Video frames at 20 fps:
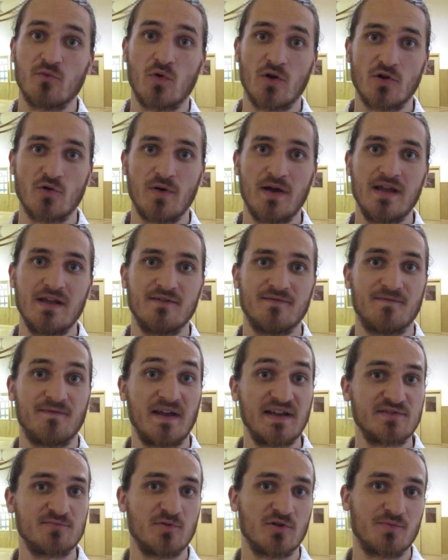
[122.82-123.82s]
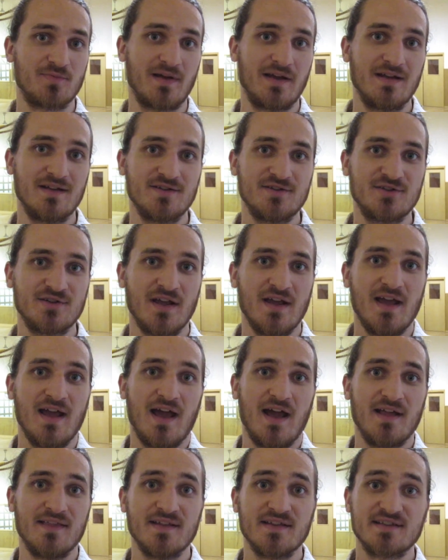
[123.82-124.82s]
108 Facebook page,
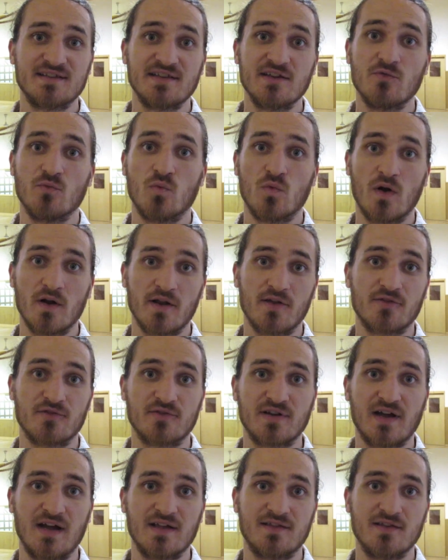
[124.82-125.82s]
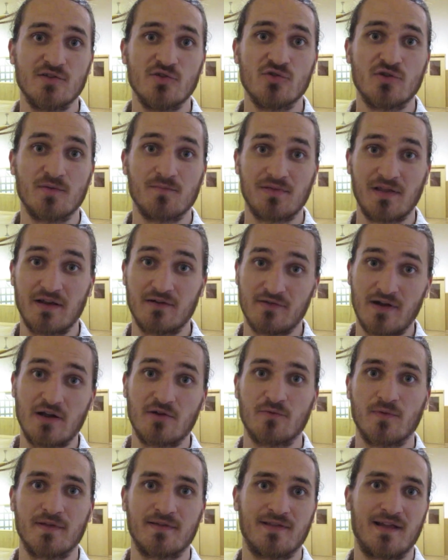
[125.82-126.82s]
and then see what other kata you can play
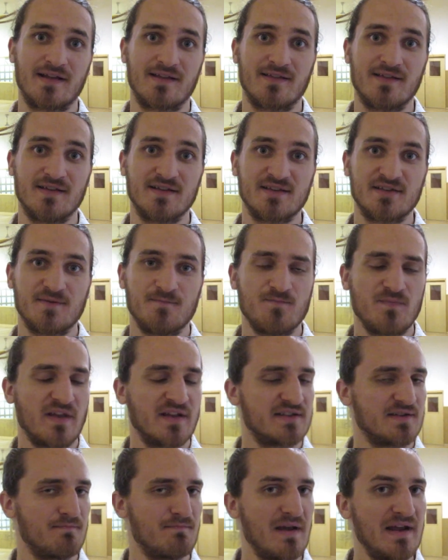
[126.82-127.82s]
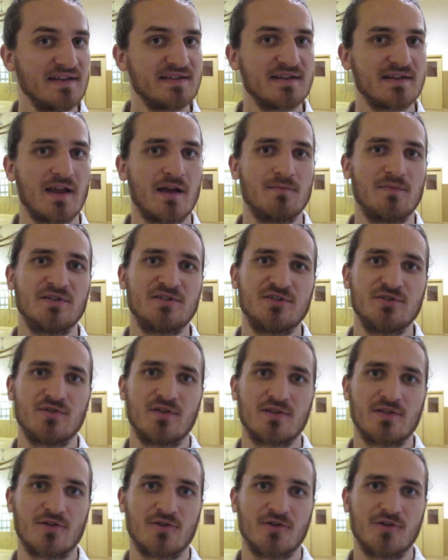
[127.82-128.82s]
around with like this. It's amazing how much you
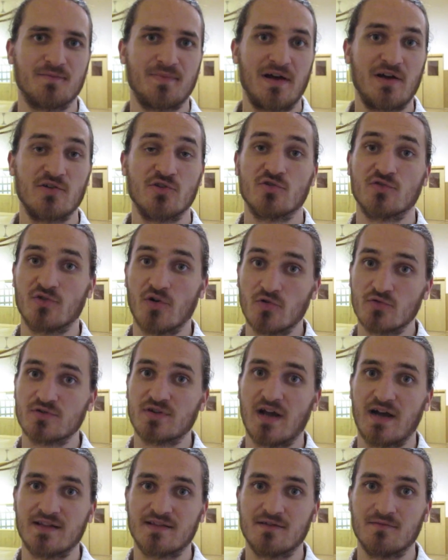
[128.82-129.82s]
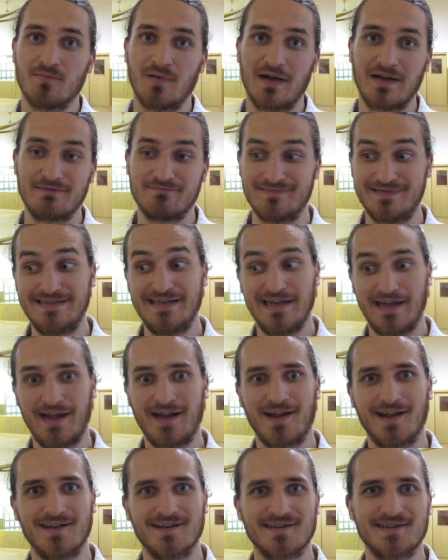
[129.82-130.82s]
can learn about your own kata by
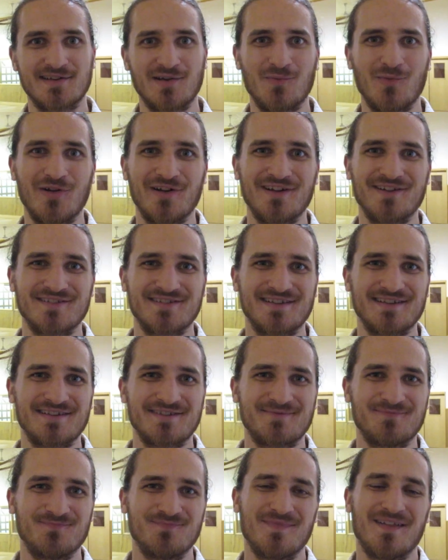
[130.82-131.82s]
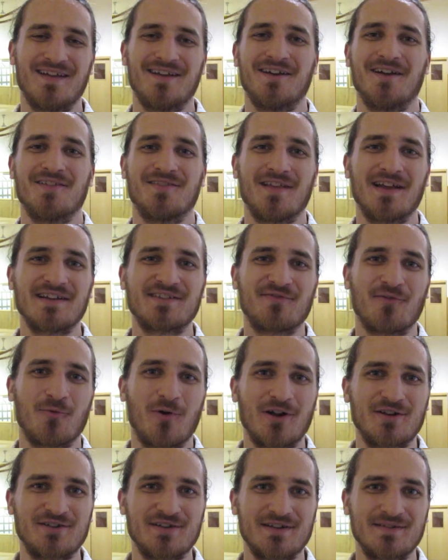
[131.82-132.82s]
digging into someone else's. Thanks for
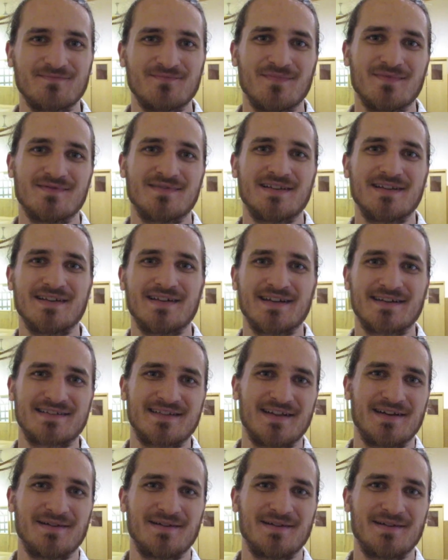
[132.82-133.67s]
watching. See you next